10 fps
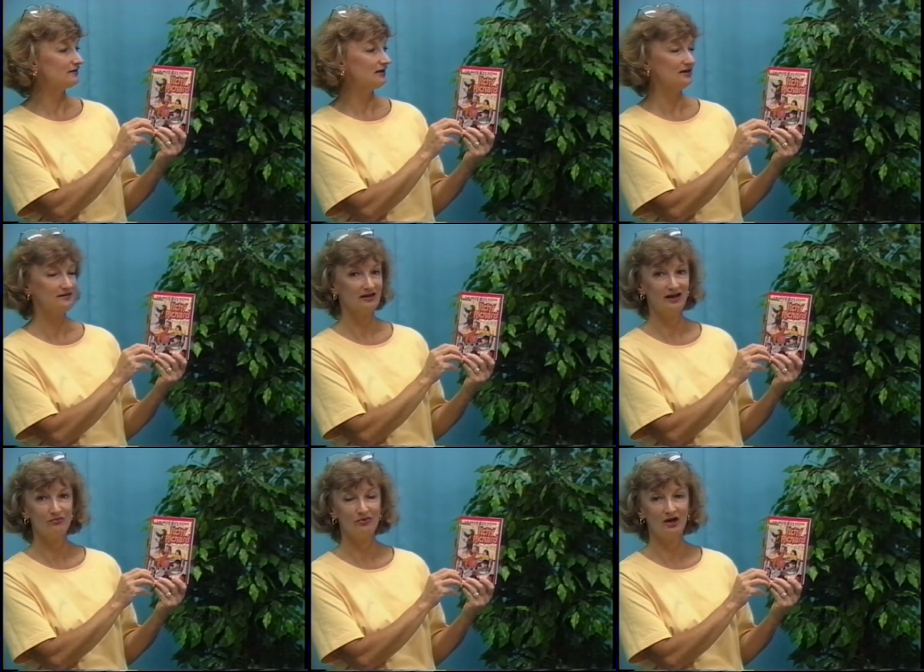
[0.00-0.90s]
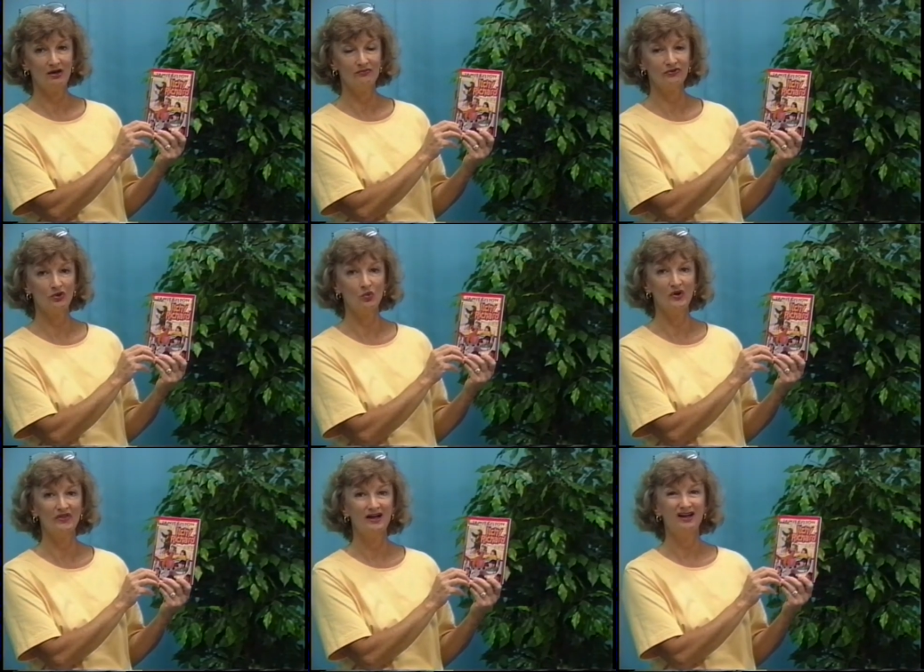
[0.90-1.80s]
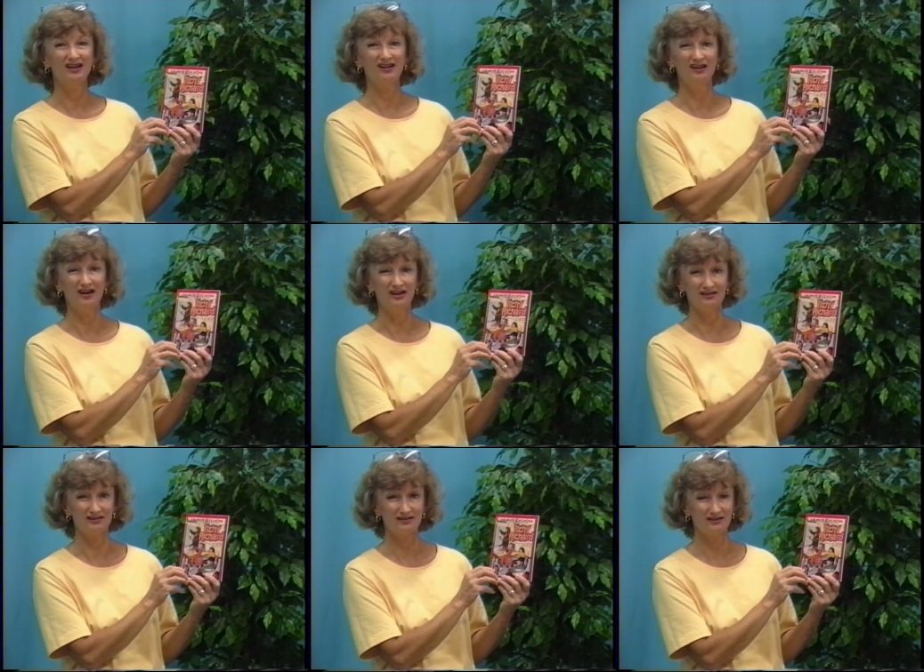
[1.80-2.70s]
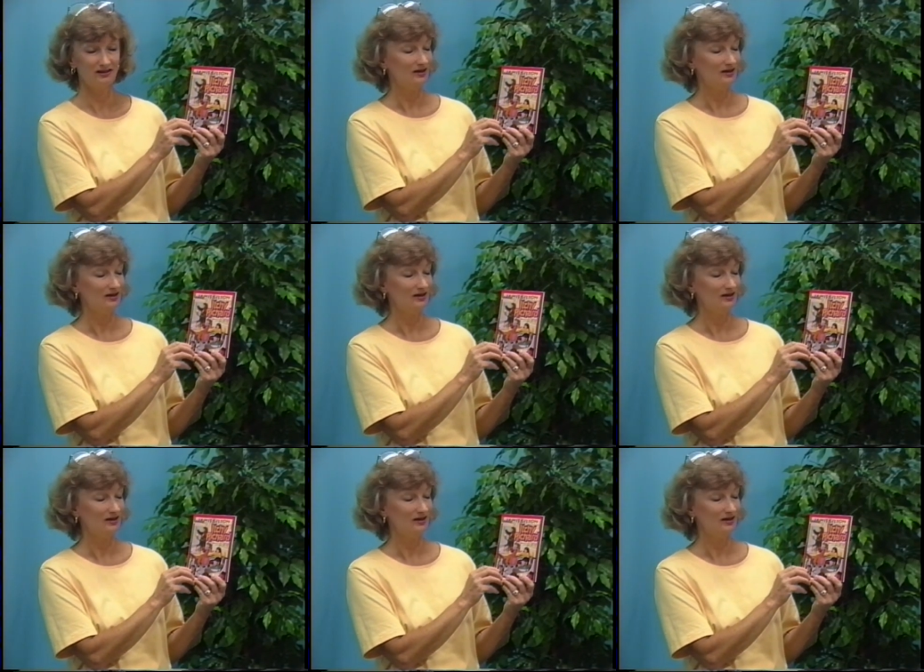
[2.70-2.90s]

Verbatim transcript: that has had problems with lice.